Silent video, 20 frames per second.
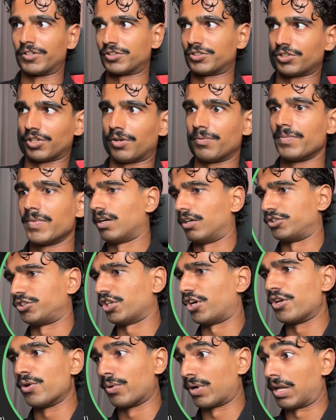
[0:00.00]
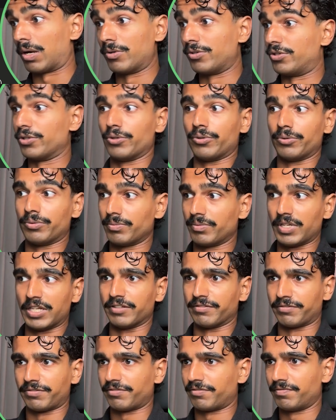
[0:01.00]
So I'll show you what I would do
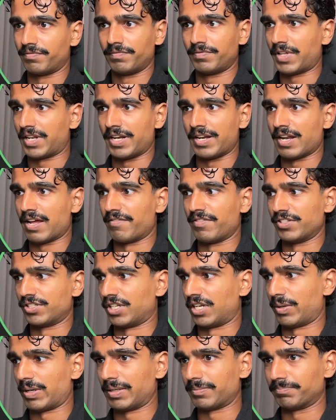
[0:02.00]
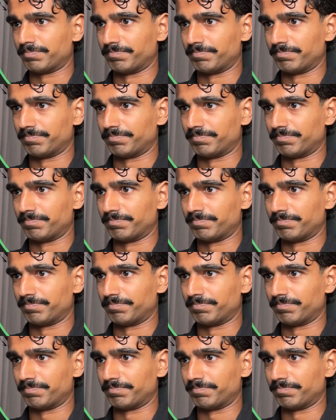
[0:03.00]
if they didn't have this anyway.